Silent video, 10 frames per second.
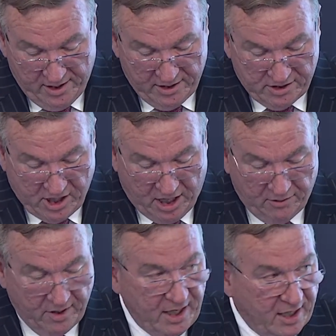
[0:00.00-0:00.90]
So
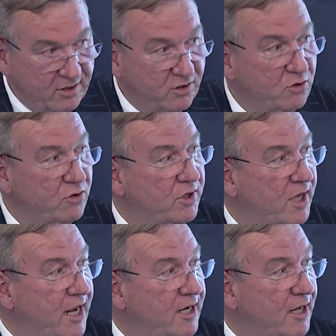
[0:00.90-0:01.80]
it could
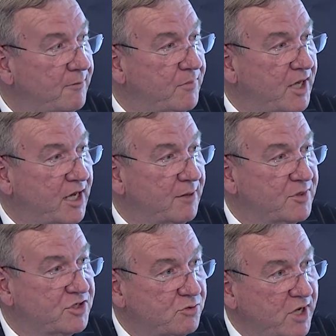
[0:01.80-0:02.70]
end up being a
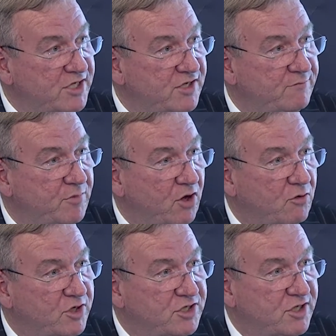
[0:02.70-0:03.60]
persuasive block
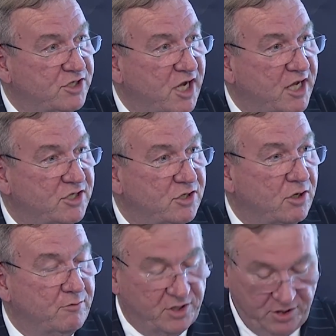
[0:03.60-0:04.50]
which the judge
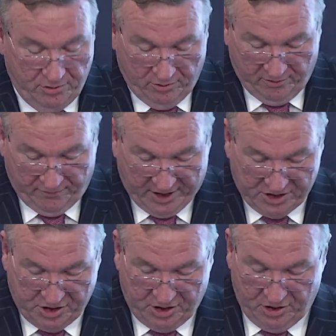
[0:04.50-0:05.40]
on mature
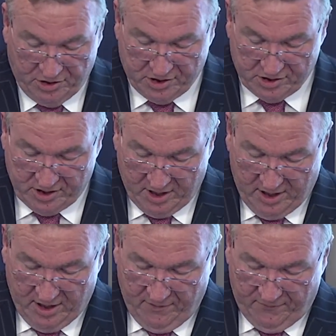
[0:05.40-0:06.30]
reflection uses
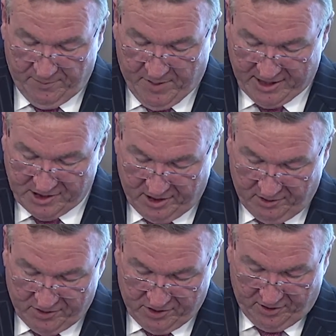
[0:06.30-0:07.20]
for basing the
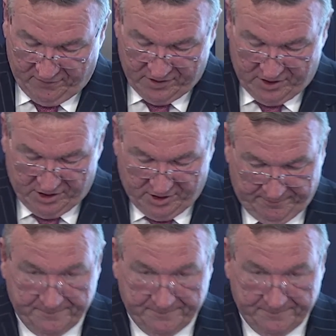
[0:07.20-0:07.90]
reserved decision.